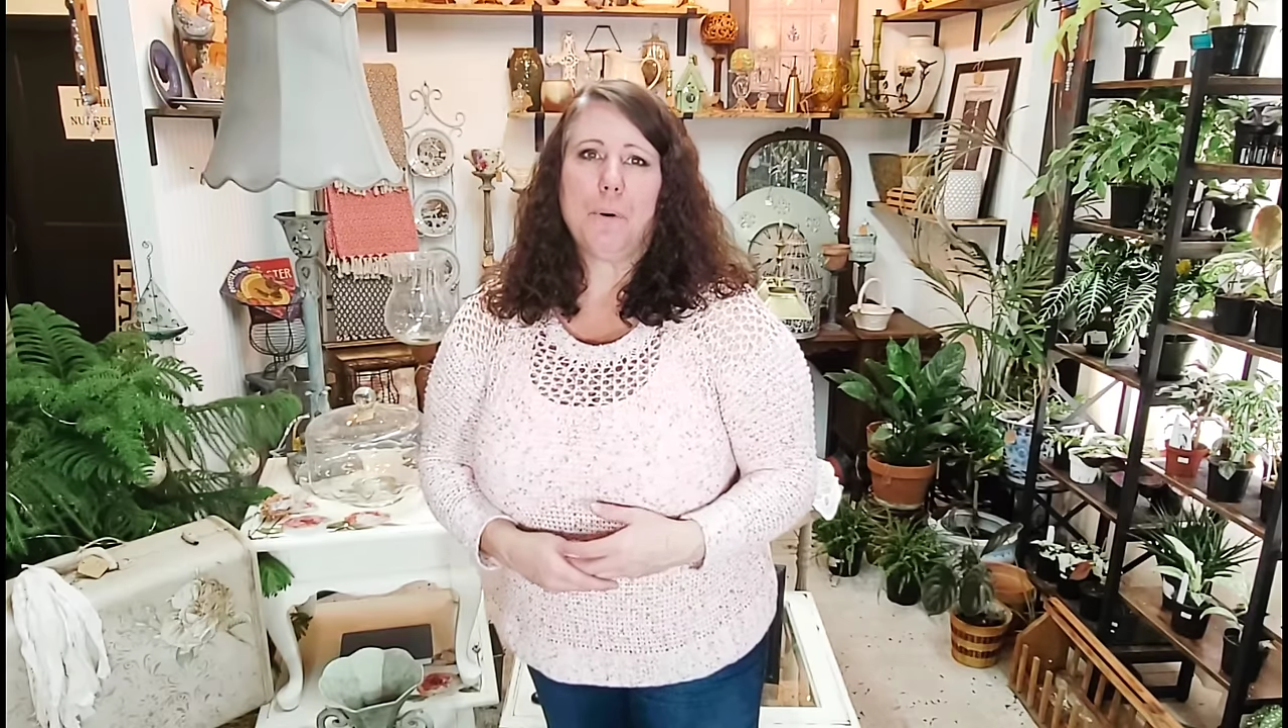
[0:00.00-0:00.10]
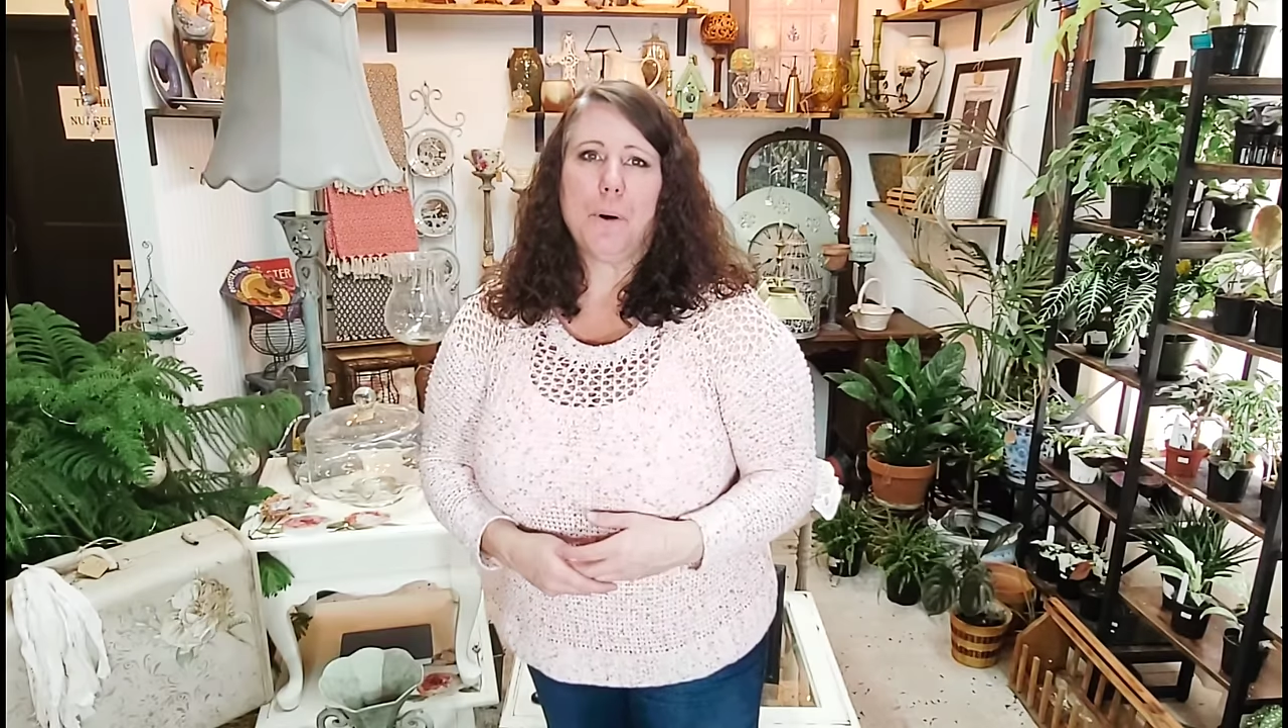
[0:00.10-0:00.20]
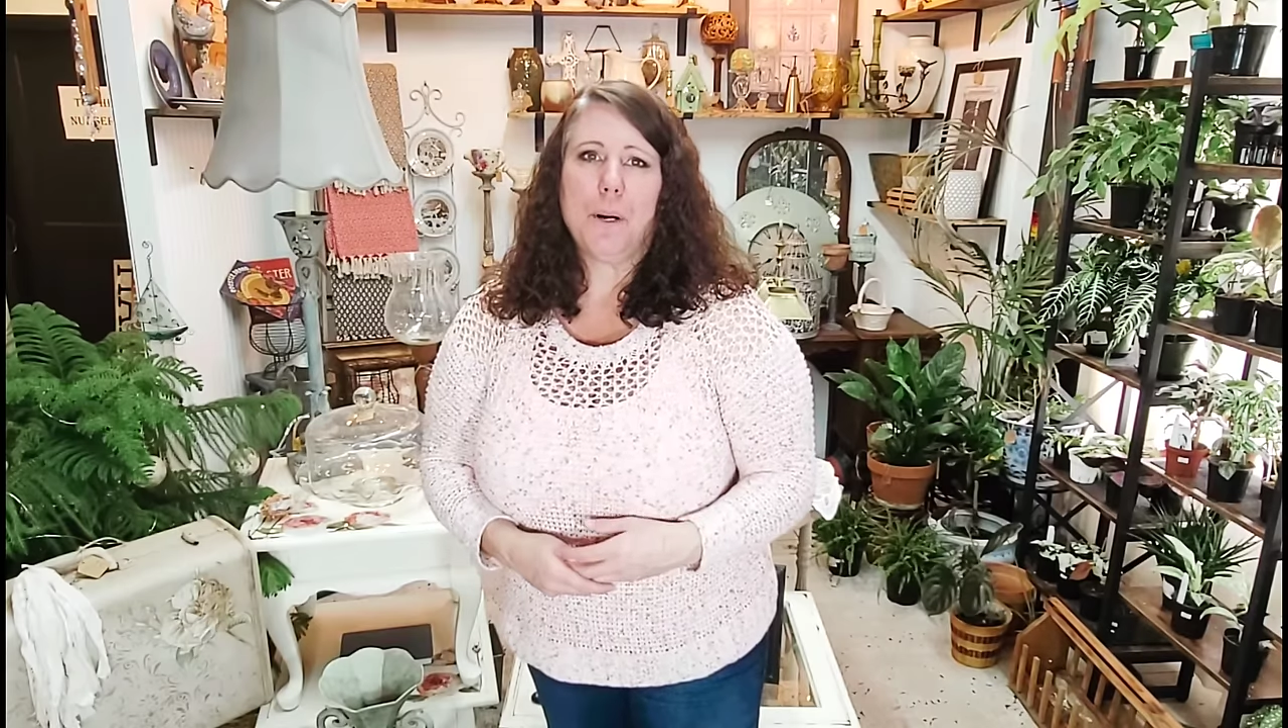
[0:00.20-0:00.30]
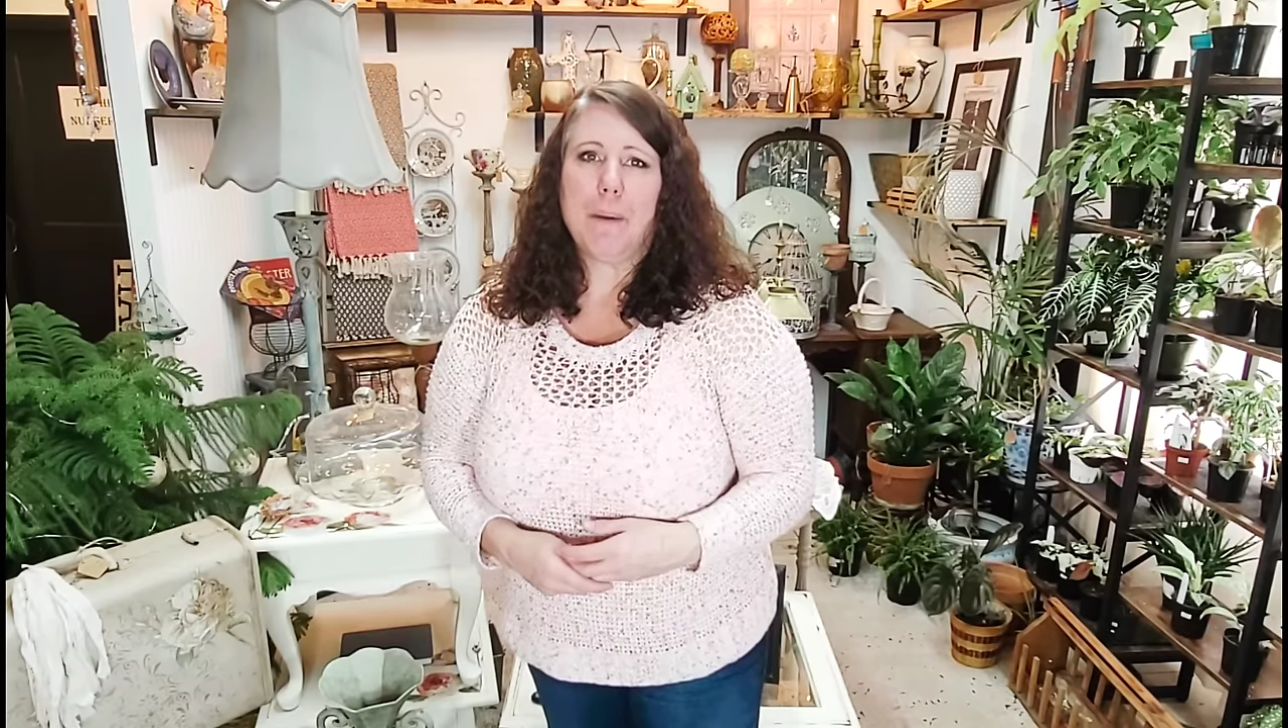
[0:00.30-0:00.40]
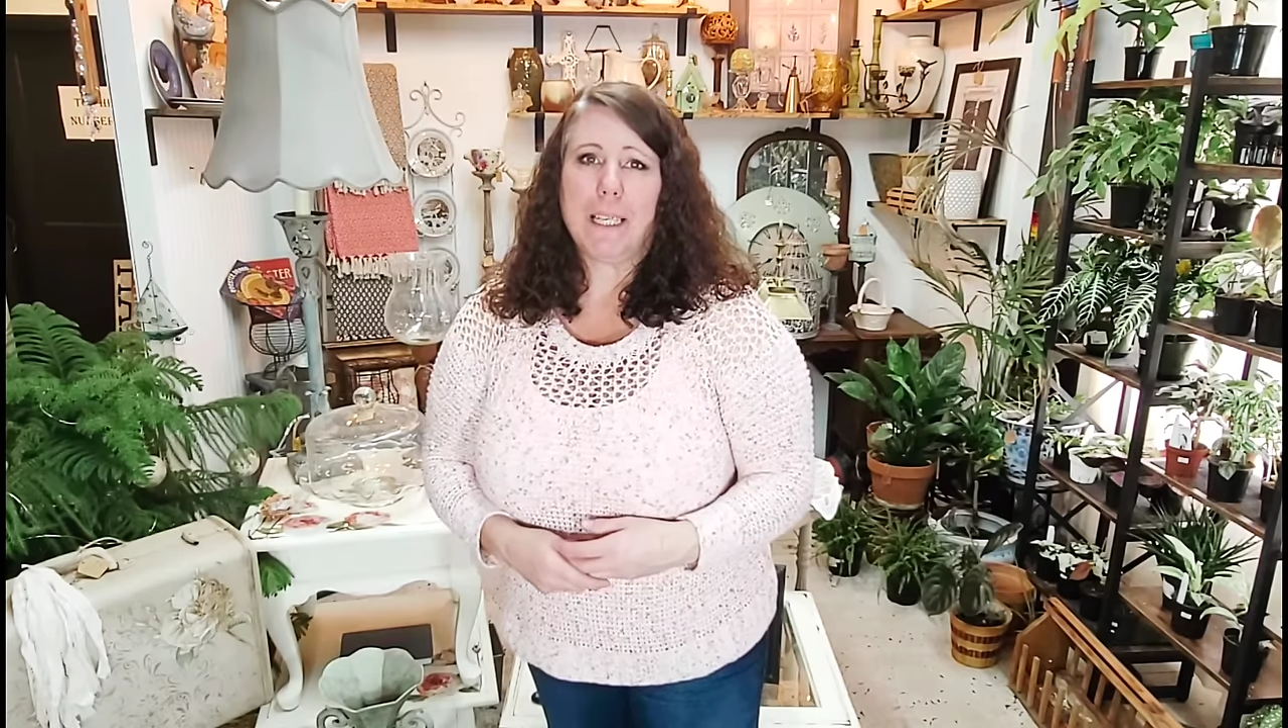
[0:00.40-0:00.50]

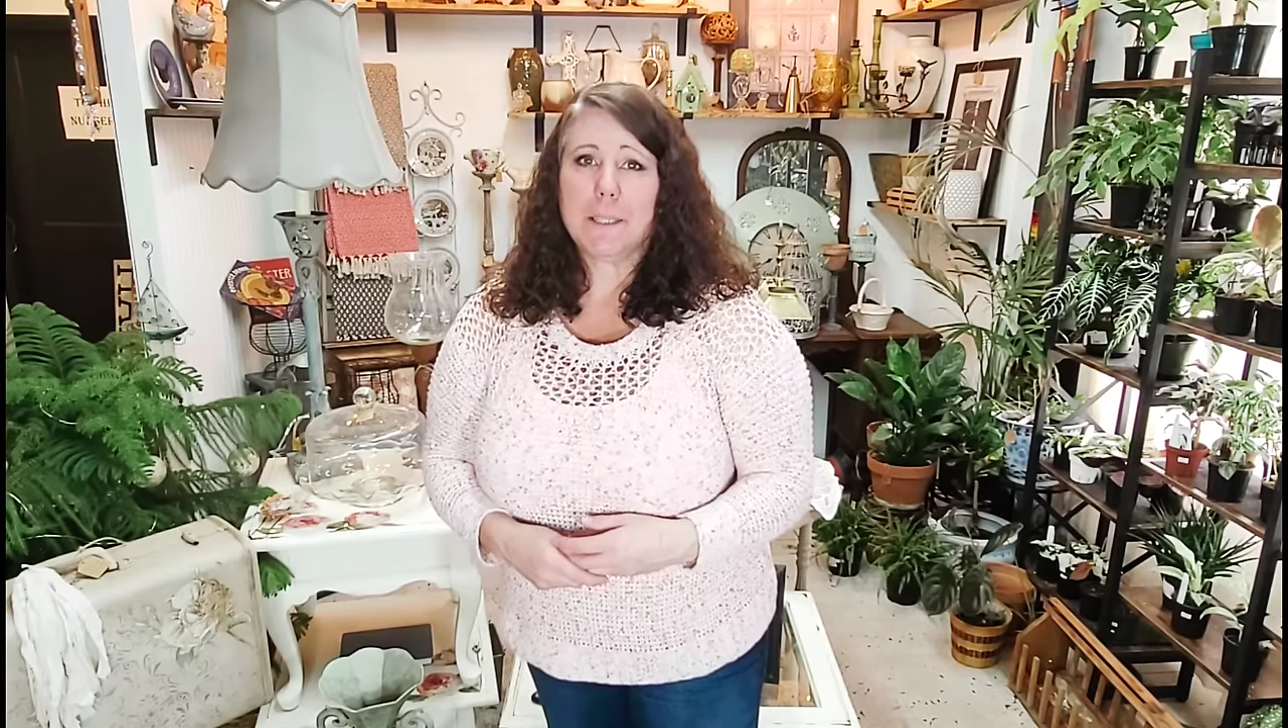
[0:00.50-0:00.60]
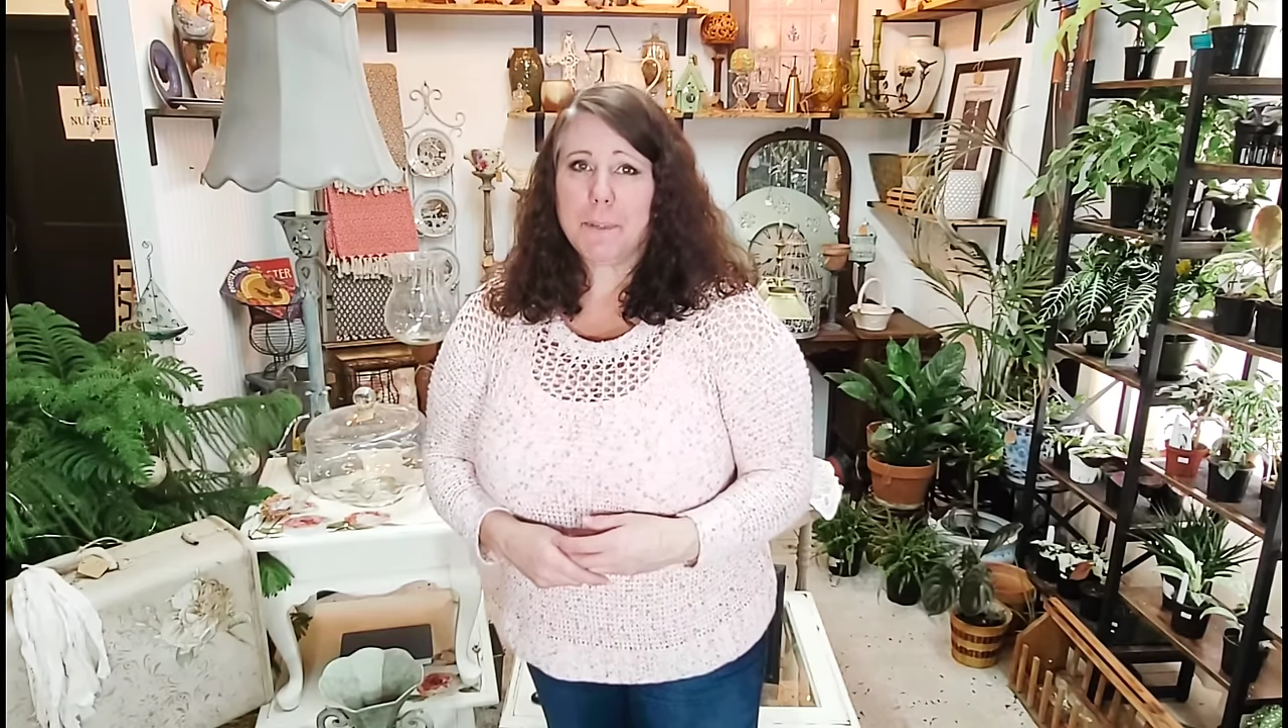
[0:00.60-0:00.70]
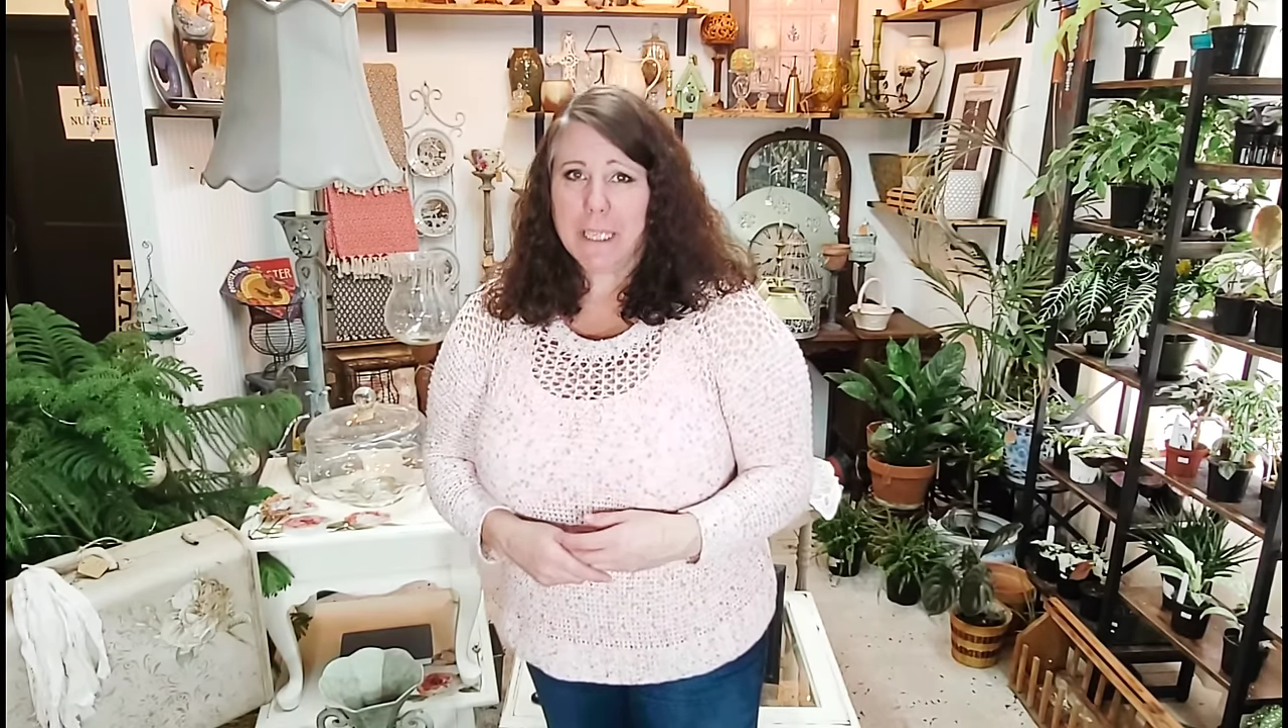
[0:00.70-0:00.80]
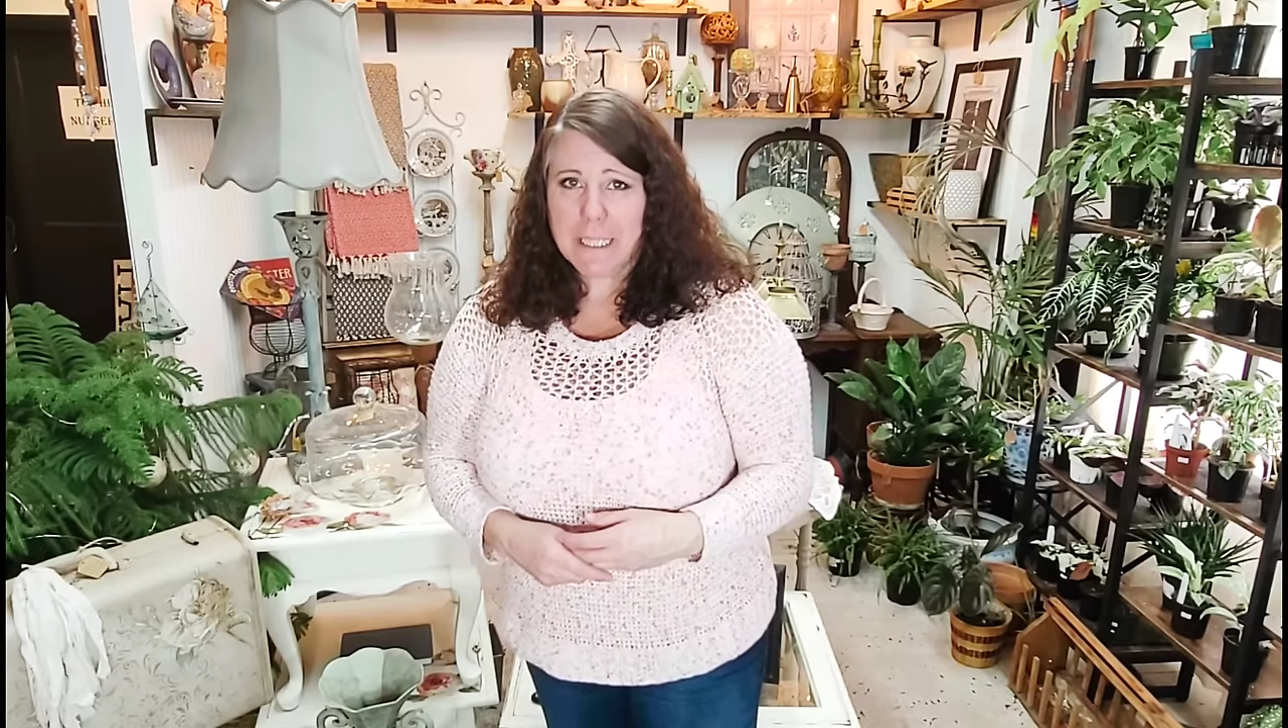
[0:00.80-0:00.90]
for my spring